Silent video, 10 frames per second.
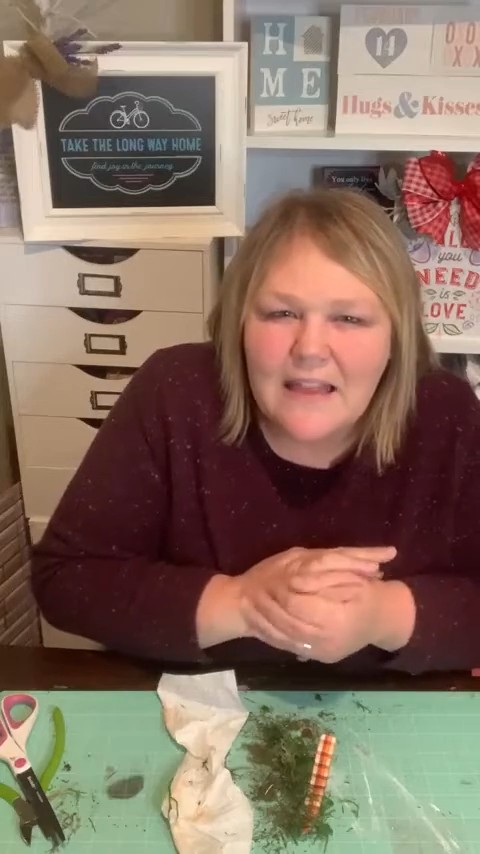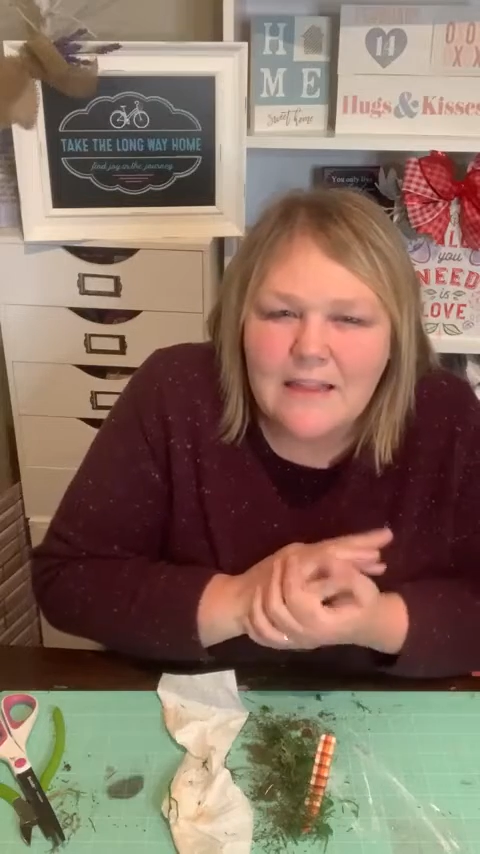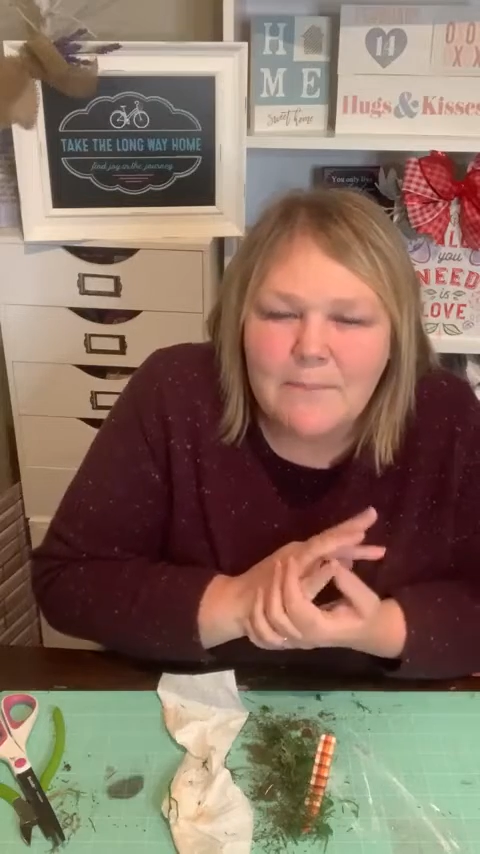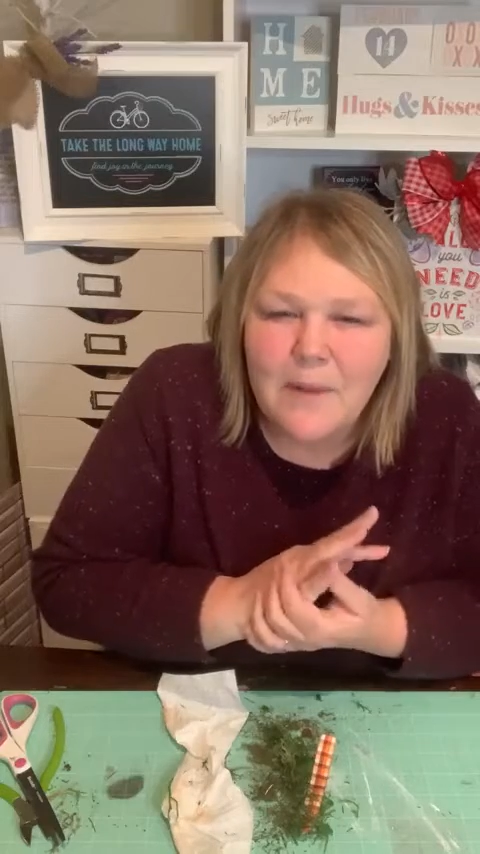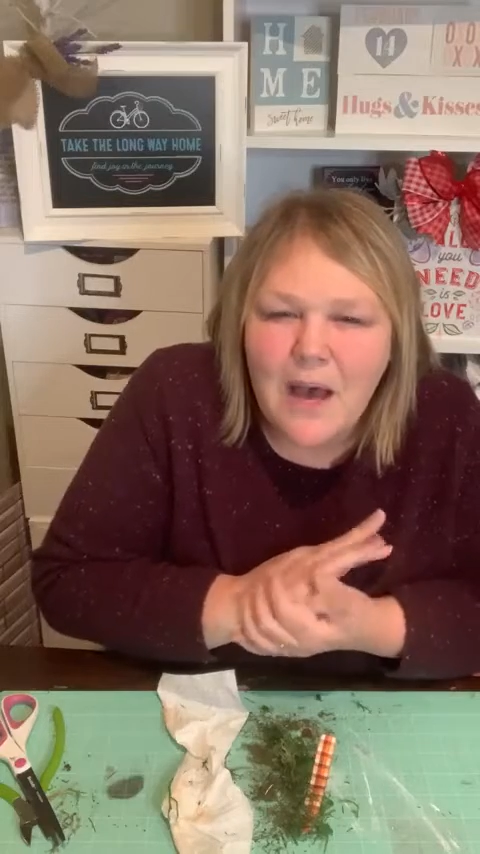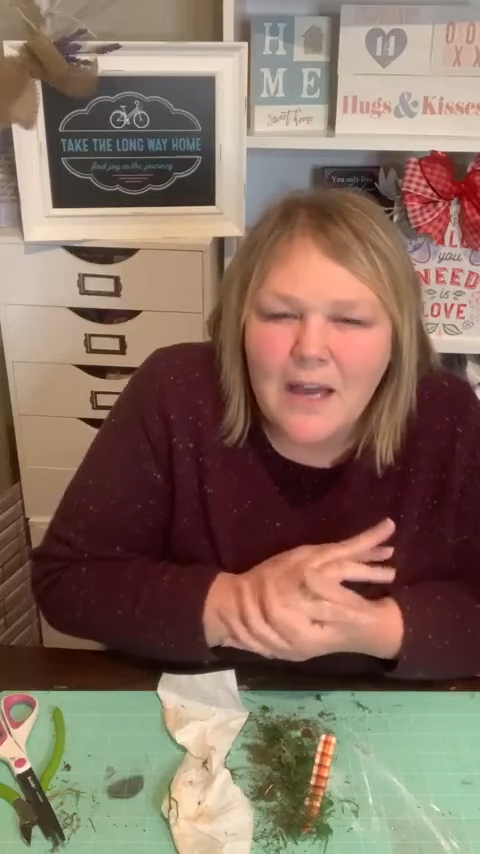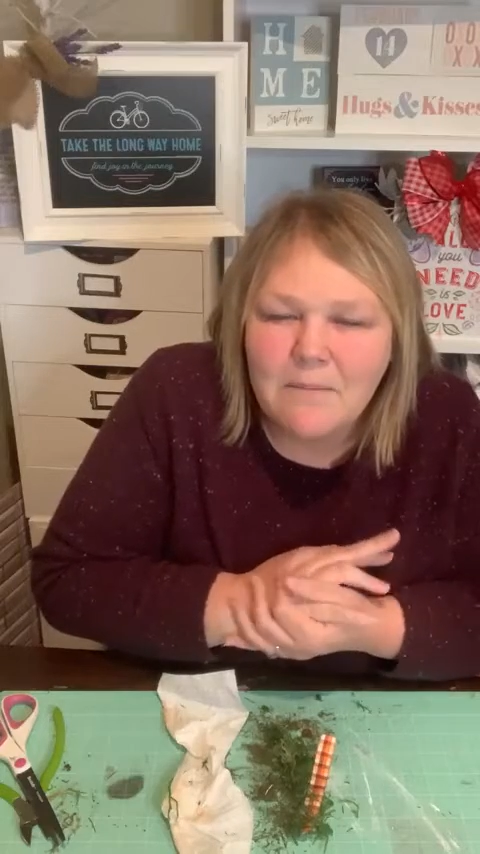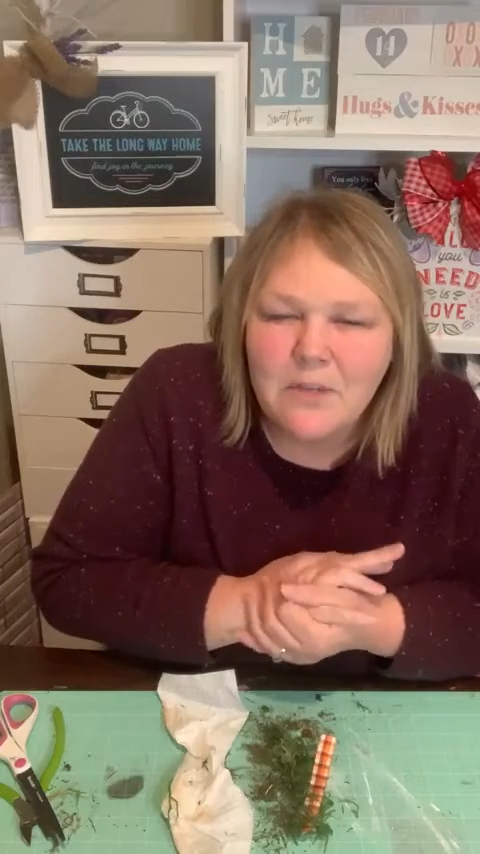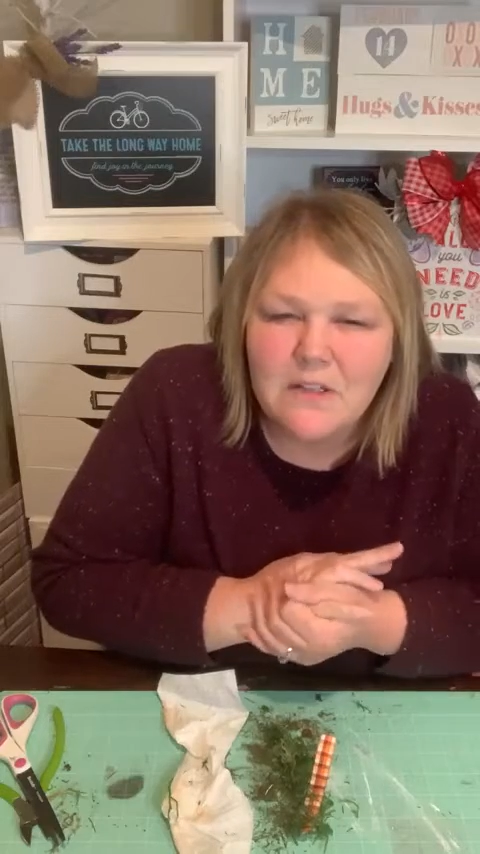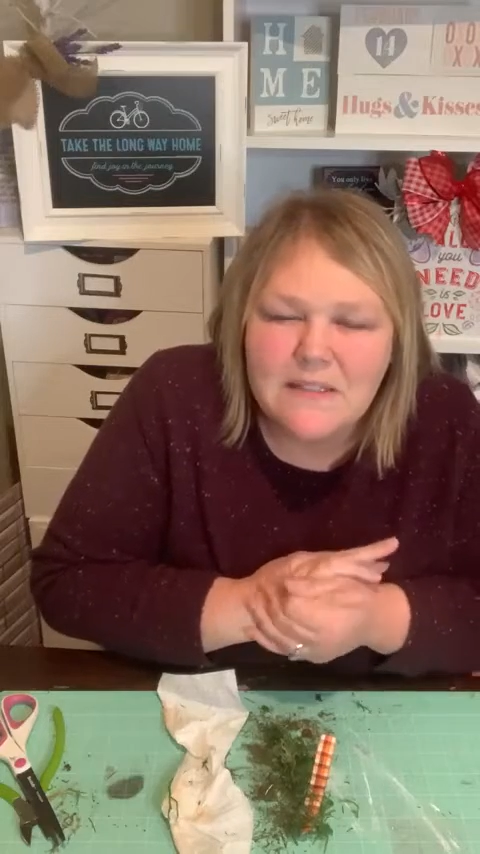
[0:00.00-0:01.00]
at the
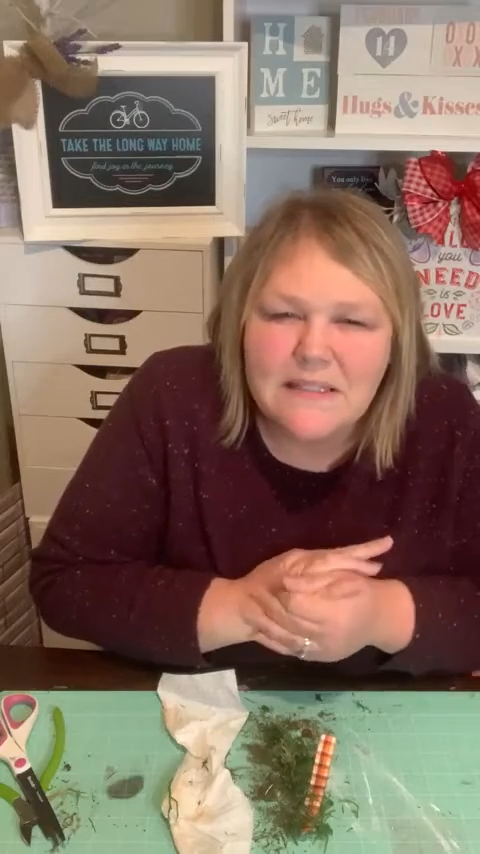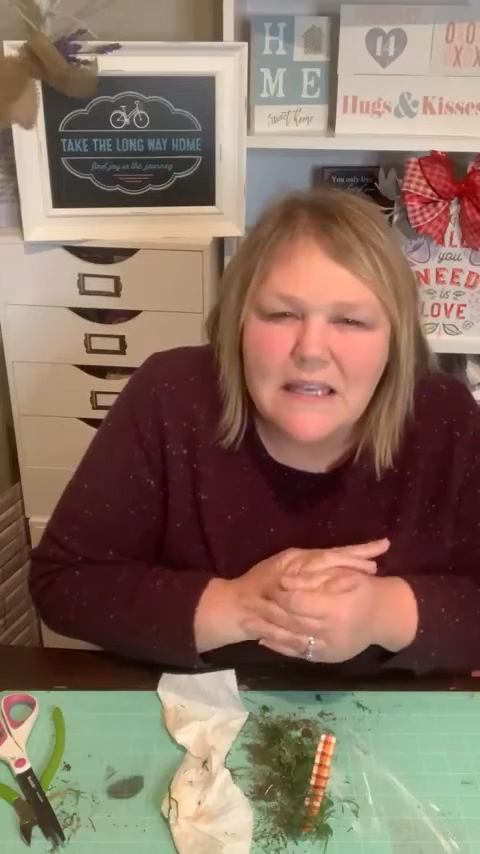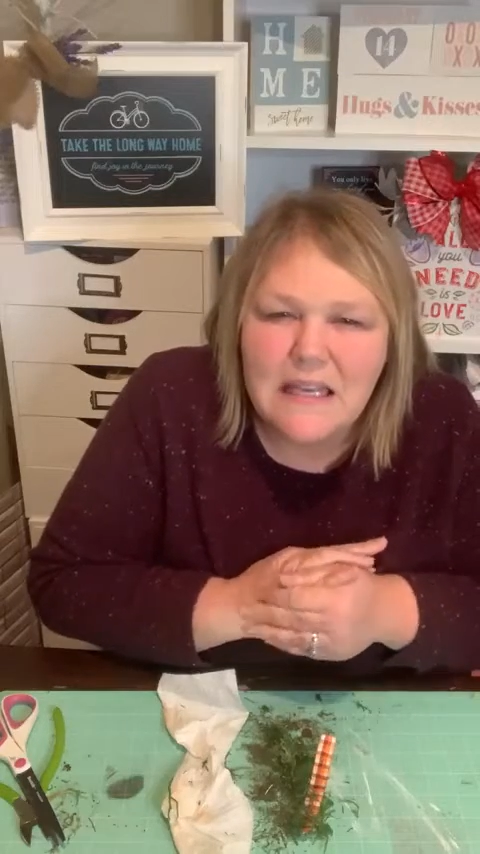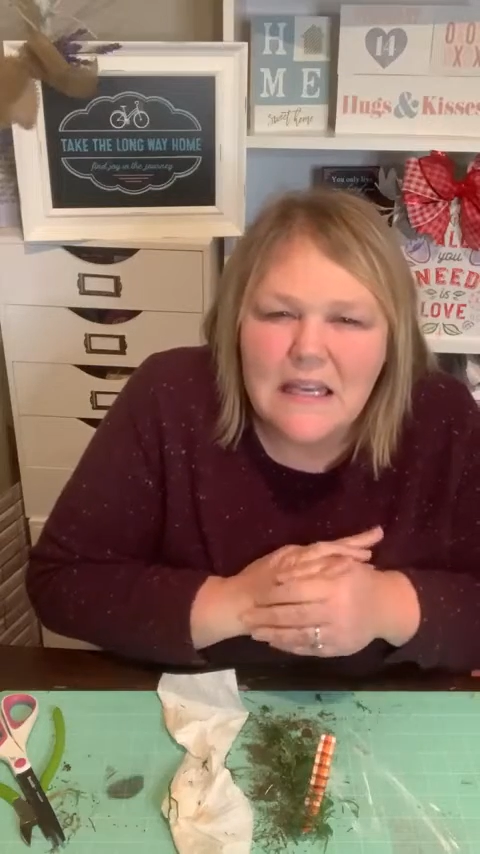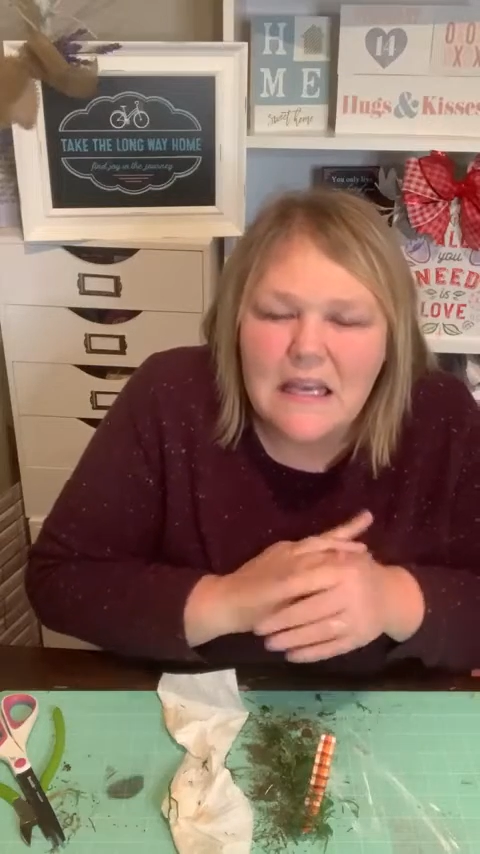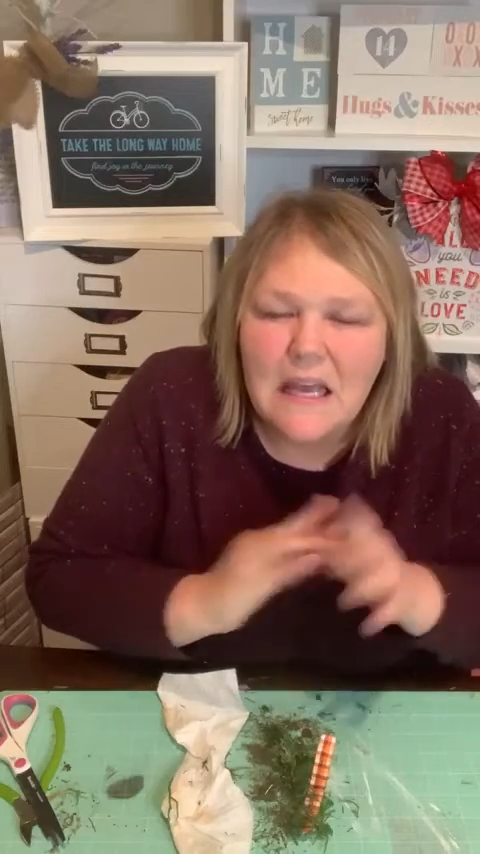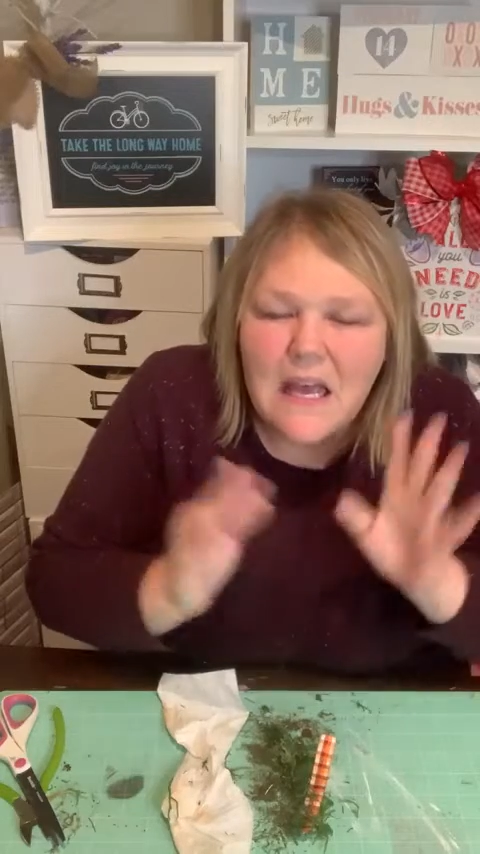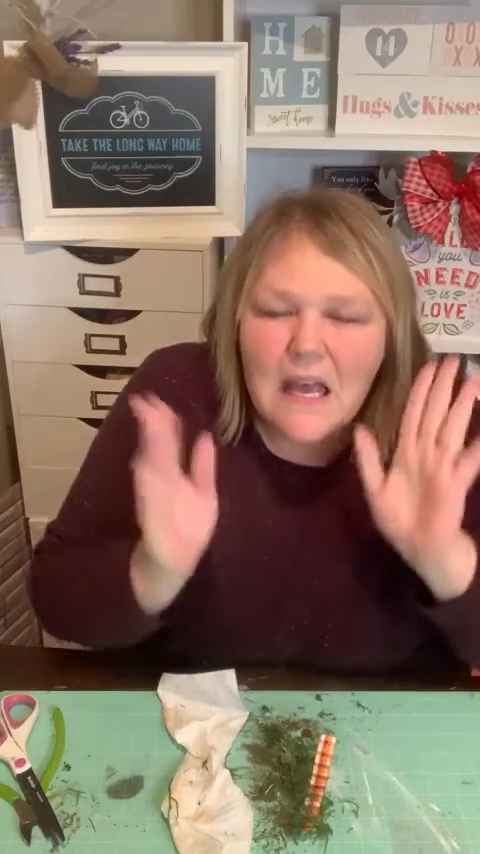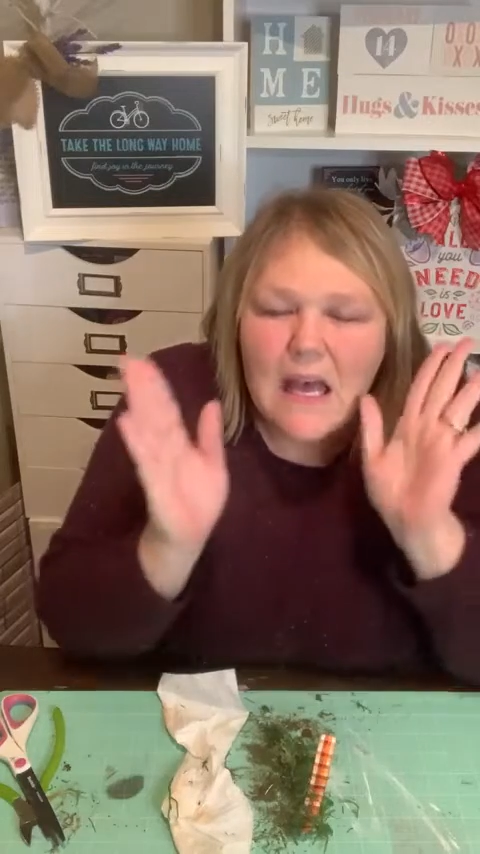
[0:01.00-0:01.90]
bottom you'll see